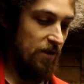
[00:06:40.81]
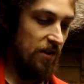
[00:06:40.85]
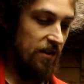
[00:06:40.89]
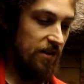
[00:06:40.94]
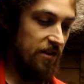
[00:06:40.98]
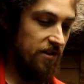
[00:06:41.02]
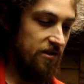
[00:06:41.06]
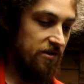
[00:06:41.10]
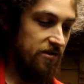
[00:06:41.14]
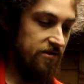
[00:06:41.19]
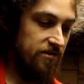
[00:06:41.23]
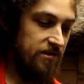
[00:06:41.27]

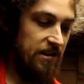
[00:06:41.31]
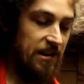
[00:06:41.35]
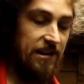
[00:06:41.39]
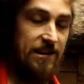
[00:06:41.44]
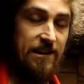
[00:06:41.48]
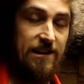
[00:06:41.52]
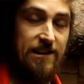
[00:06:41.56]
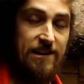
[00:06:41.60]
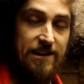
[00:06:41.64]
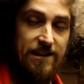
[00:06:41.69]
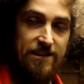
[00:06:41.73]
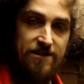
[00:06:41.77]
You know,
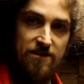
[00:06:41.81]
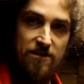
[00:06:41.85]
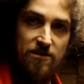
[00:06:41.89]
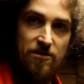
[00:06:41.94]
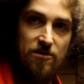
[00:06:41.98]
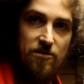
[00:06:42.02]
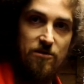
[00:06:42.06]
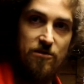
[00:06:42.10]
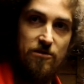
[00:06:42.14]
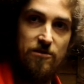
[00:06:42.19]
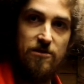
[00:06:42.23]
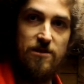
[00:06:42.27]
I need to
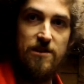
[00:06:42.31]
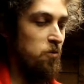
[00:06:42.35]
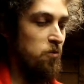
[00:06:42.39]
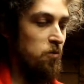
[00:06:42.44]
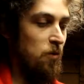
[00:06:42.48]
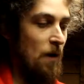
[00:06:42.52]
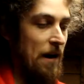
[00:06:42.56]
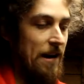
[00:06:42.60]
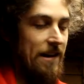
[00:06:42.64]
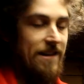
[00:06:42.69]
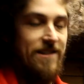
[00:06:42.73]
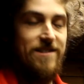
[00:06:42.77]
know
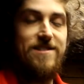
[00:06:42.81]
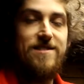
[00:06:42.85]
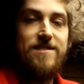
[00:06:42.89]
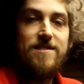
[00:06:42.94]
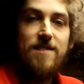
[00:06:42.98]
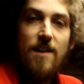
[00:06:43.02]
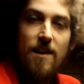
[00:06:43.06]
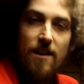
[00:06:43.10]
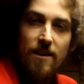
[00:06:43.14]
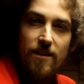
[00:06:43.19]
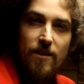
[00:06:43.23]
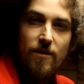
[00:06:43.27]
when it's
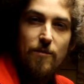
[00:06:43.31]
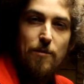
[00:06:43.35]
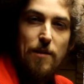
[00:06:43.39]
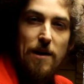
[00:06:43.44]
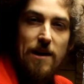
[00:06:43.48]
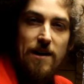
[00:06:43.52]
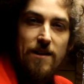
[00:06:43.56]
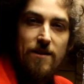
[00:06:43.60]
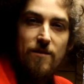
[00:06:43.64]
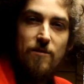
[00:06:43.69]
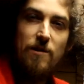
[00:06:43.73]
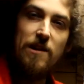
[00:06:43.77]
starting the
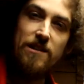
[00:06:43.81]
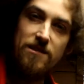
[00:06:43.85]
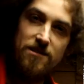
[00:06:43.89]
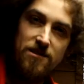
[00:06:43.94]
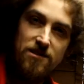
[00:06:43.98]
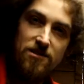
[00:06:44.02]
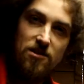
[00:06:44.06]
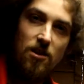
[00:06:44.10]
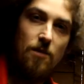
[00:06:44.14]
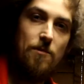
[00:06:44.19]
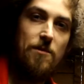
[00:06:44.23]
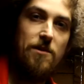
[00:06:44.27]
pattern, when it's
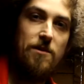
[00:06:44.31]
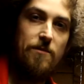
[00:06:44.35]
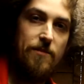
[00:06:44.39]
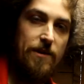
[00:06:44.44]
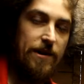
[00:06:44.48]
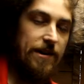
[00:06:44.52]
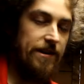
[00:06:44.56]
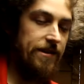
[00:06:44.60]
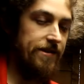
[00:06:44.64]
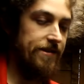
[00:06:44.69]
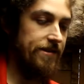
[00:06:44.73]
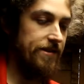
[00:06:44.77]
stopping the
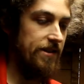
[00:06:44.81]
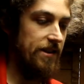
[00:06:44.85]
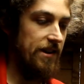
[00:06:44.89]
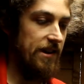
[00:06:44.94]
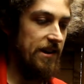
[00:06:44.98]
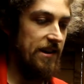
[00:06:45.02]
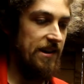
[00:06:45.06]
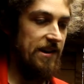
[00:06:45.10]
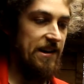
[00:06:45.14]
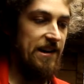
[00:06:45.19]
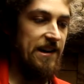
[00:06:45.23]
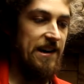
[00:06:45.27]
pattern,
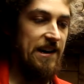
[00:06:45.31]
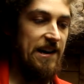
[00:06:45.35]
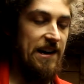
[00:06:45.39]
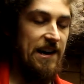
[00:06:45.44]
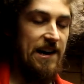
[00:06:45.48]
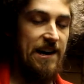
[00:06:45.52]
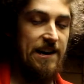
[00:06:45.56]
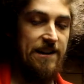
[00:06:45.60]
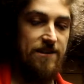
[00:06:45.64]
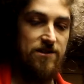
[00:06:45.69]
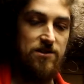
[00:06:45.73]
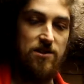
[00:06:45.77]

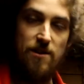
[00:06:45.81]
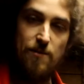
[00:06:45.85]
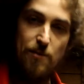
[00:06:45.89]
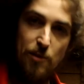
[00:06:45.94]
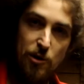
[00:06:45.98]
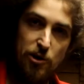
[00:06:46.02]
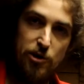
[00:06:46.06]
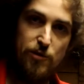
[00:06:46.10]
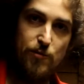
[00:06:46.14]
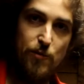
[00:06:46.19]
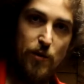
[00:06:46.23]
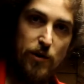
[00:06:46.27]
and it's got a
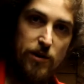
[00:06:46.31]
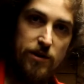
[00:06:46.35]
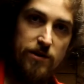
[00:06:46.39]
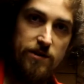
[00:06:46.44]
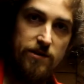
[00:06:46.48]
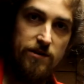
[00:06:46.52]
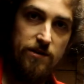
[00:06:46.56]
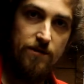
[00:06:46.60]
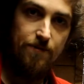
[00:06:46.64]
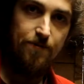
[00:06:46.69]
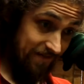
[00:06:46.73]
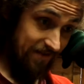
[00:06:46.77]
push
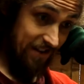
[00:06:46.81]
button.